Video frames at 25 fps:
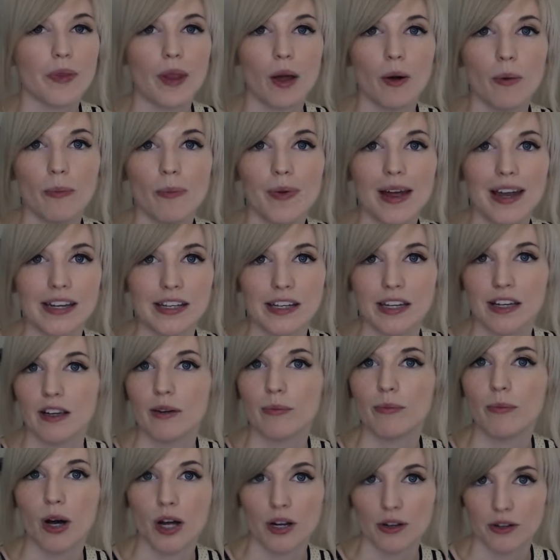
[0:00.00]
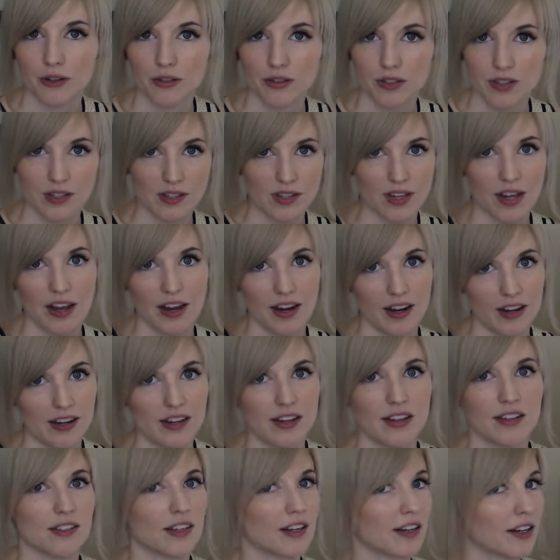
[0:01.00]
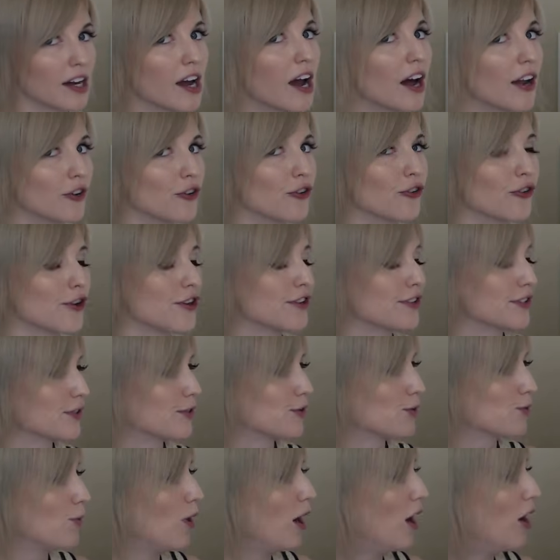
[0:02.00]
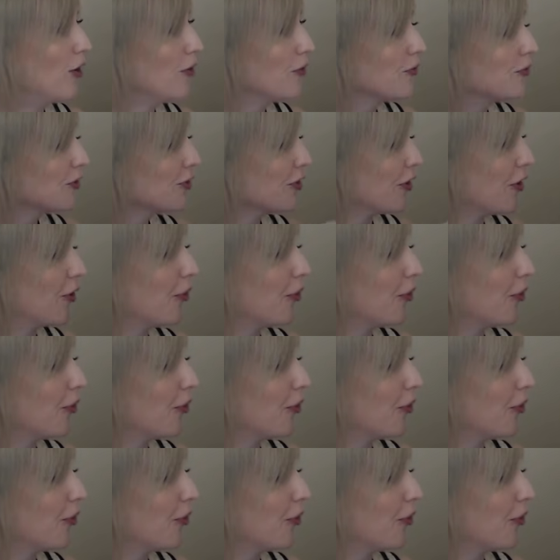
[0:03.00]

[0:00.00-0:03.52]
many modern societies and countries as well. So